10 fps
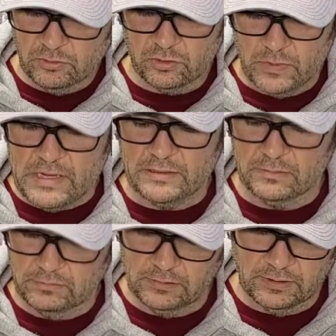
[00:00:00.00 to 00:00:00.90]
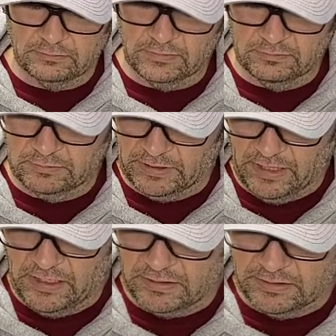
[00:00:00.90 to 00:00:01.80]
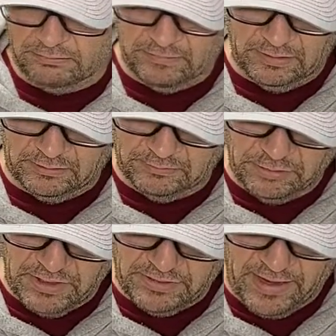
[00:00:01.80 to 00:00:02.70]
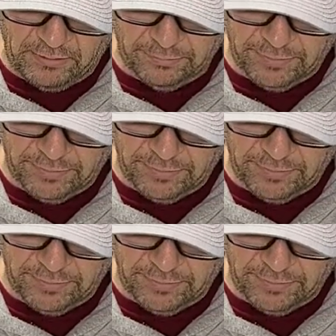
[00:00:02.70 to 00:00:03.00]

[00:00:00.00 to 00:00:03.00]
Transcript: sweet, kind of I don't know tone that down a little